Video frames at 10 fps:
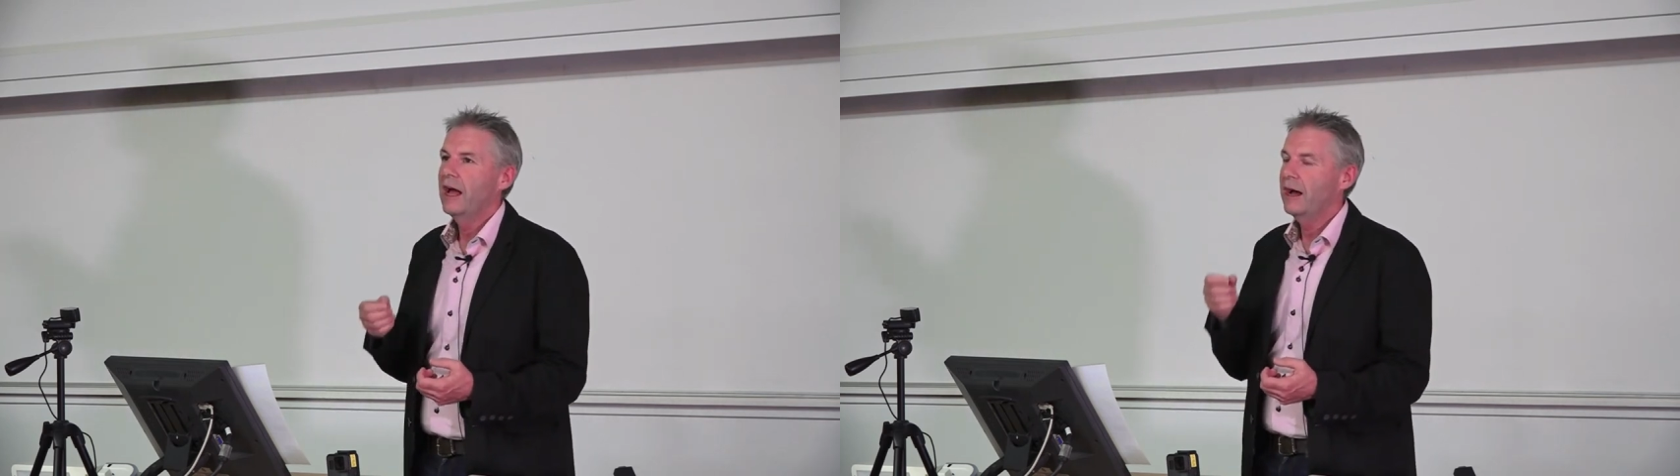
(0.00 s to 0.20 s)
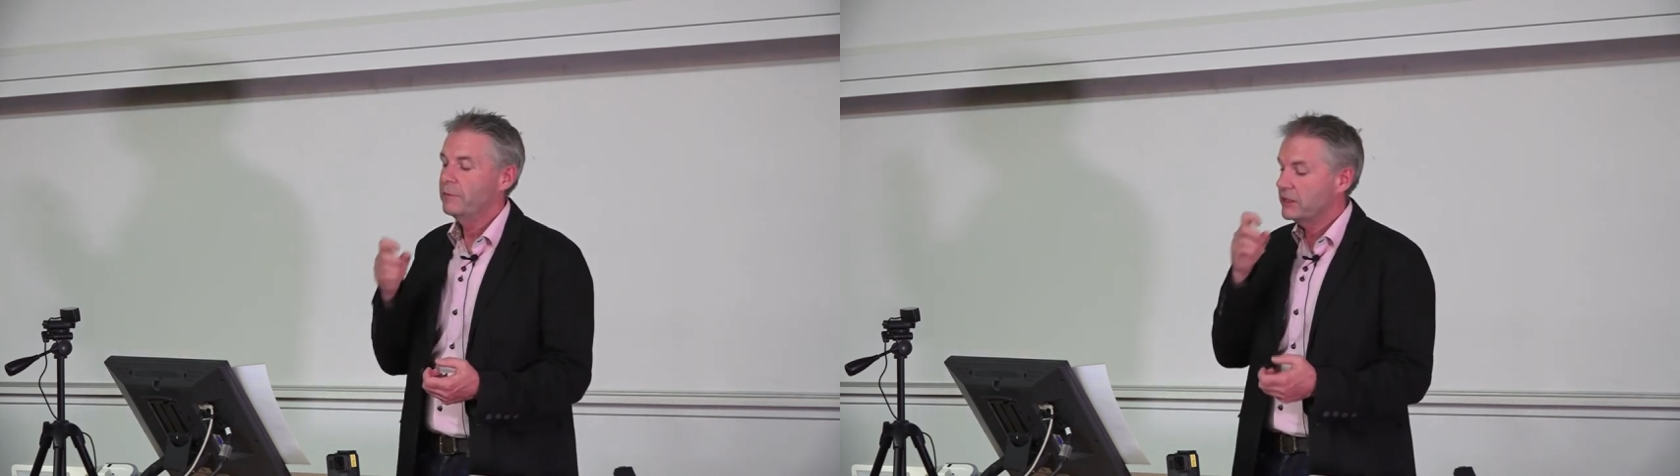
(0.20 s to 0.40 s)

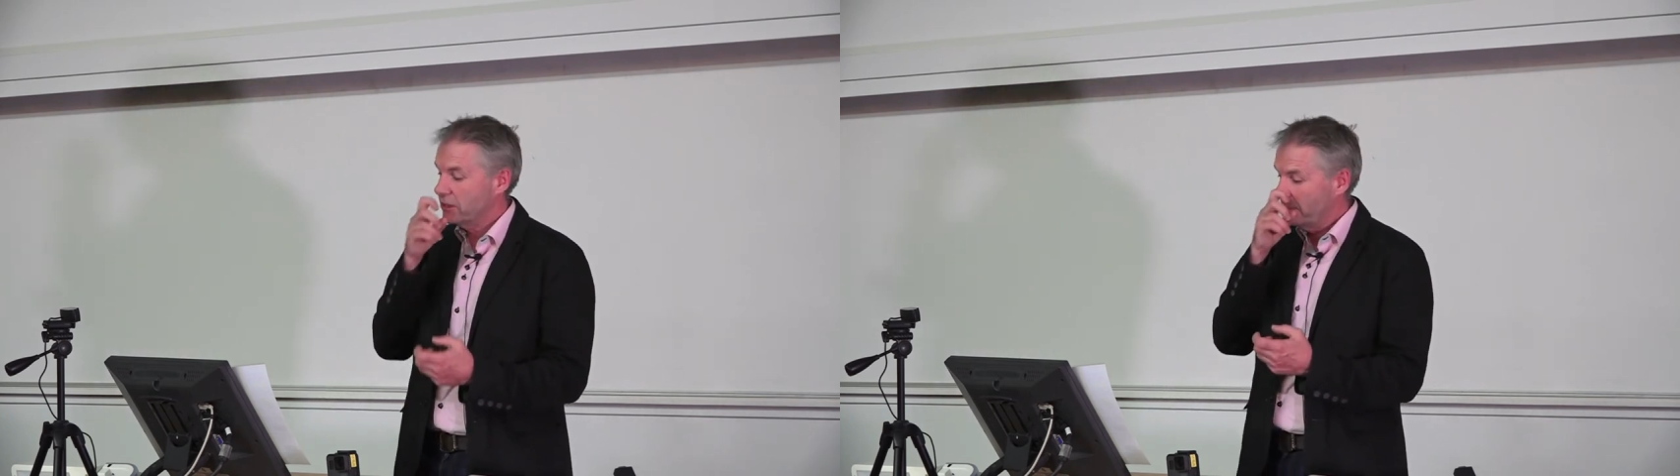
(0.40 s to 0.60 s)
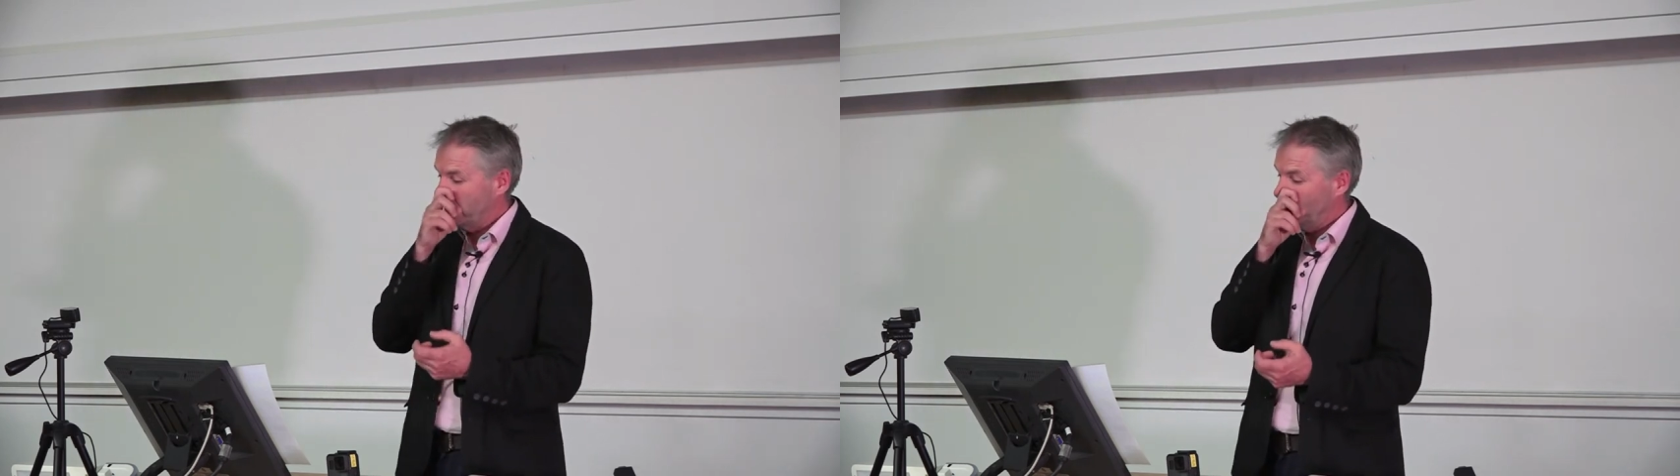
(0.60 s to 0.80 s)
Um, is it
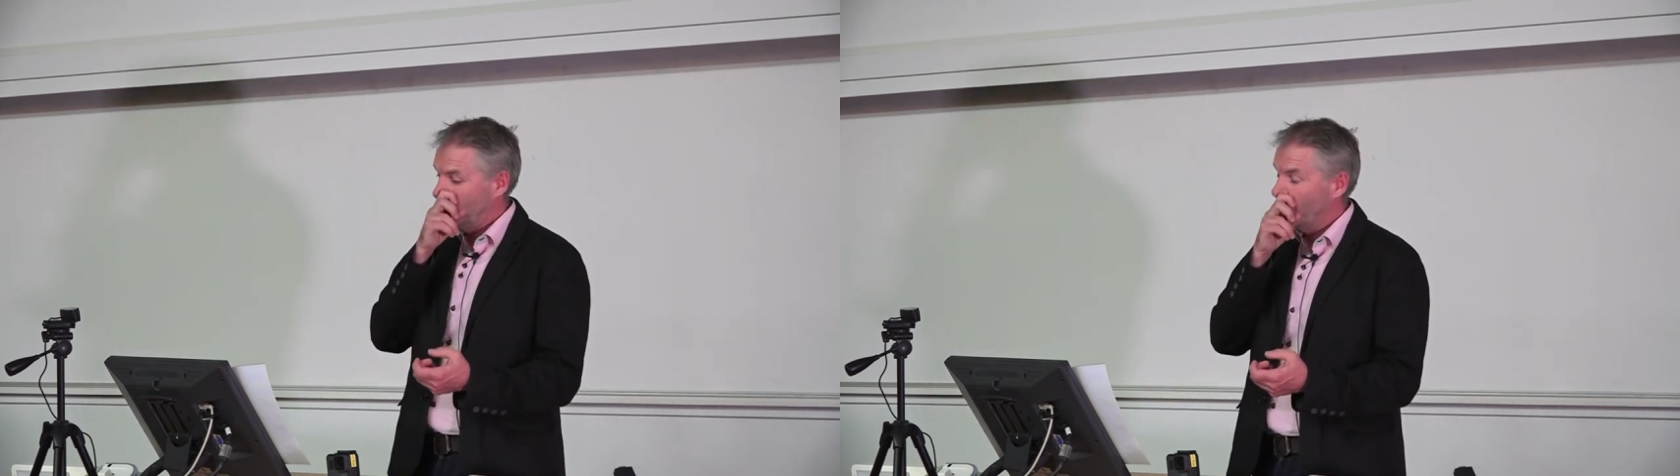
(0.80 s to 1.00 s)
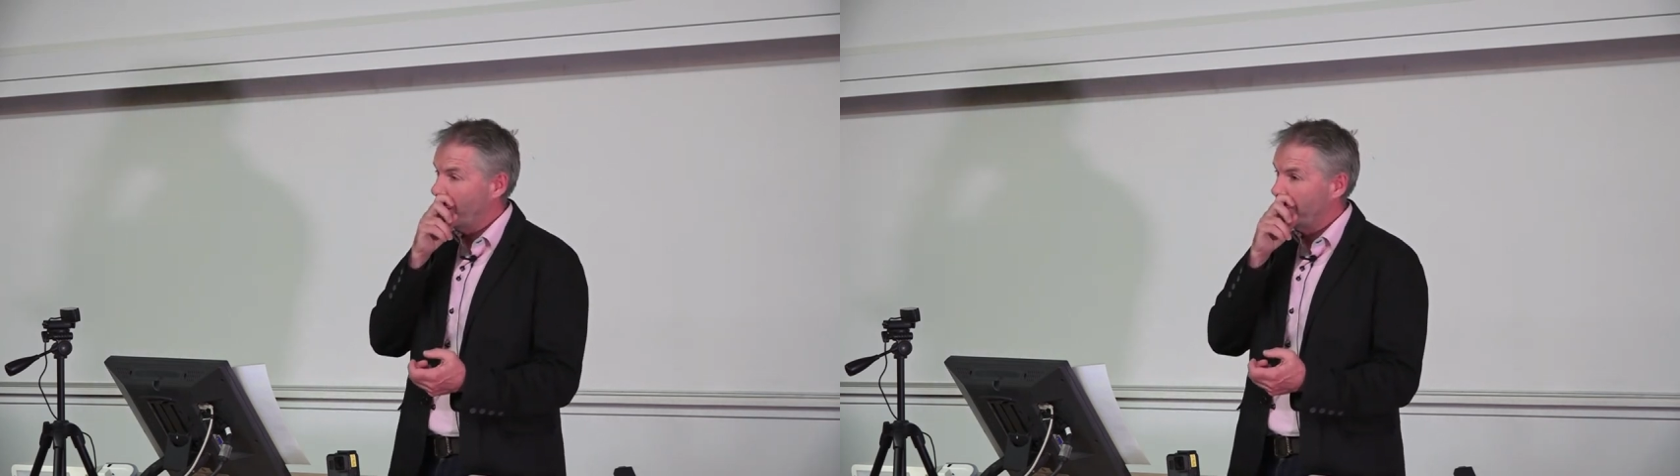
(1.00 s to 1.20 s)
something
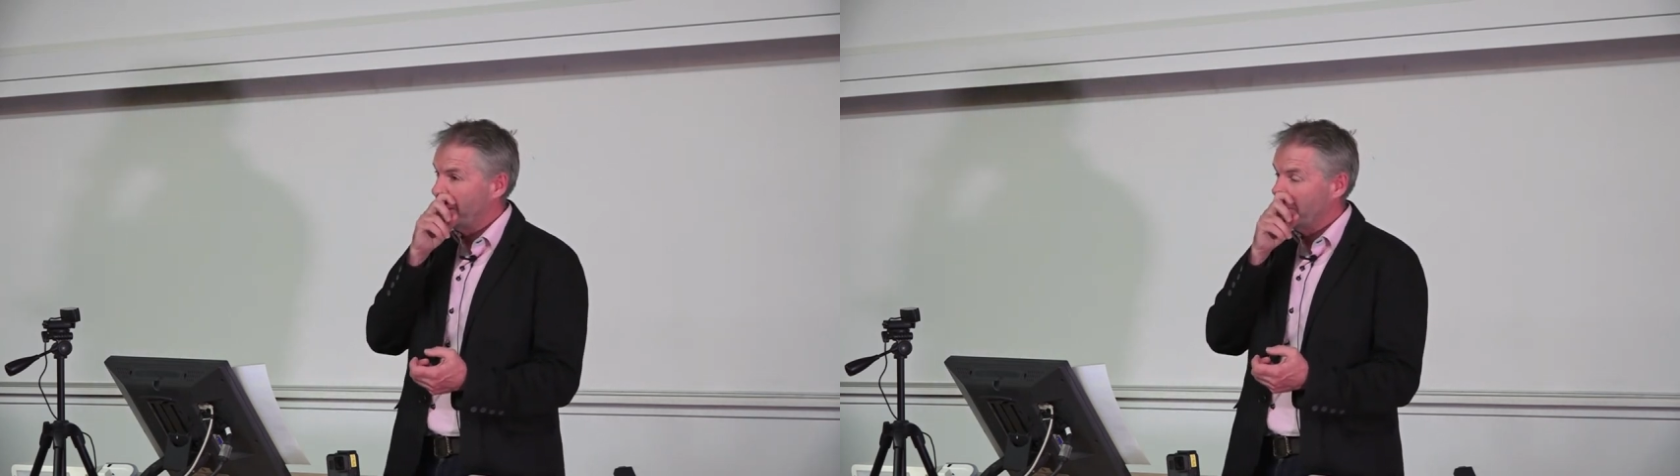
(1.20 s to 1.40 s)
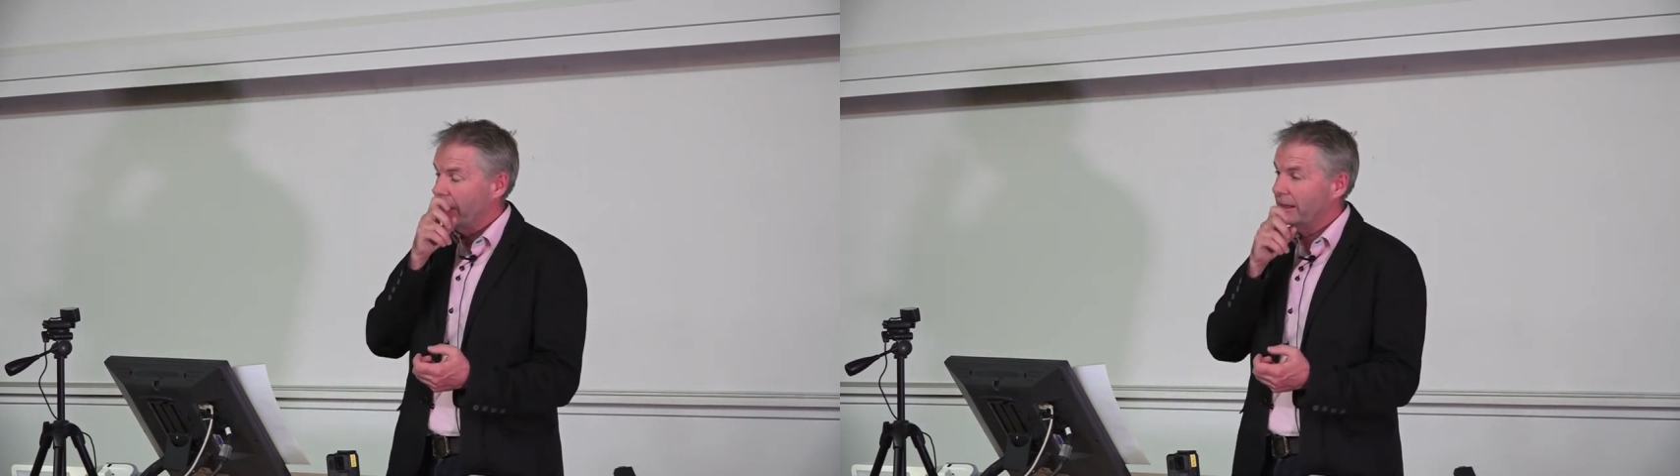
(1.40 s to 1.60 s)
worth
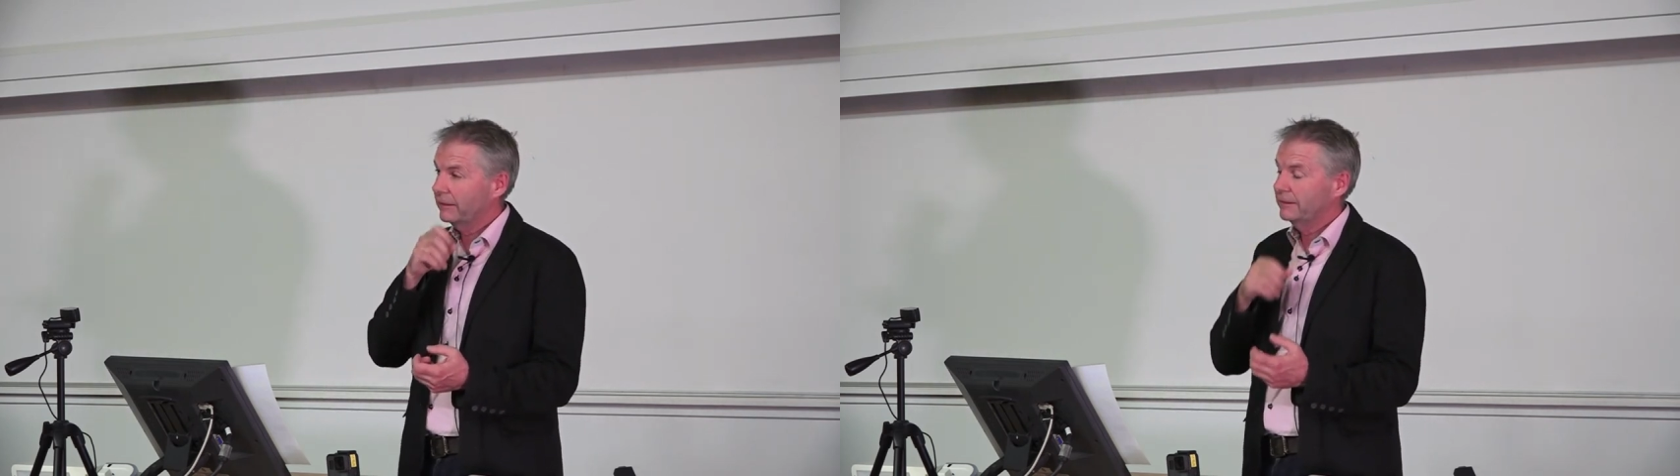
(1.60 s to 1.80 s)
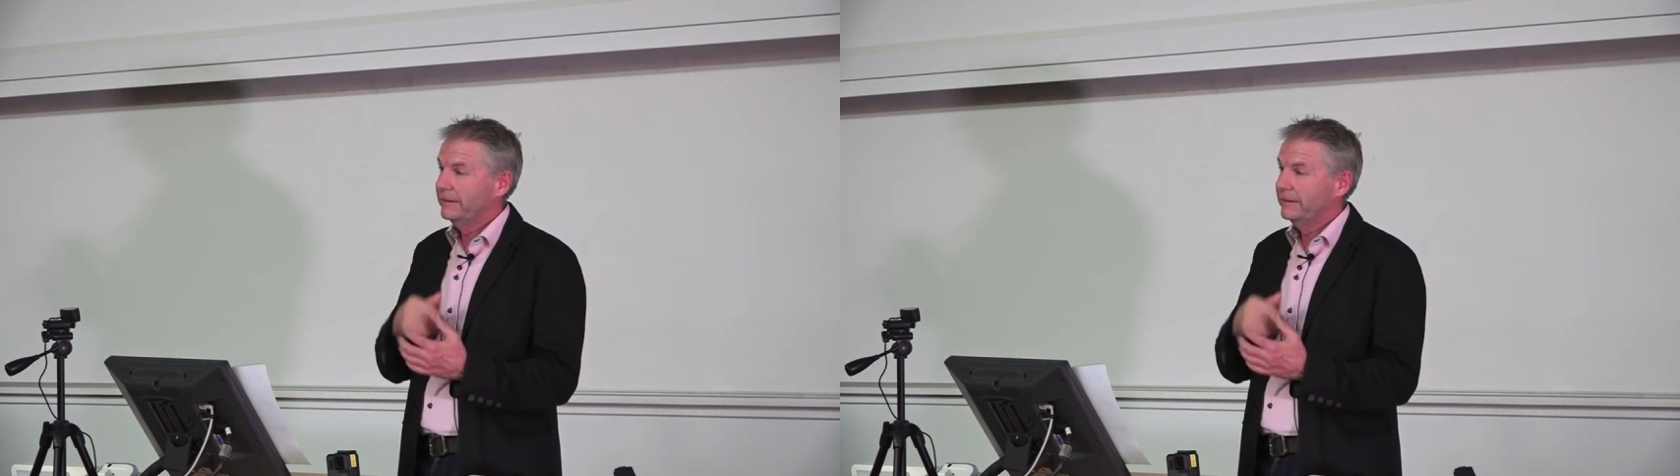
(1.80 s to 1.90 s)
worrying about?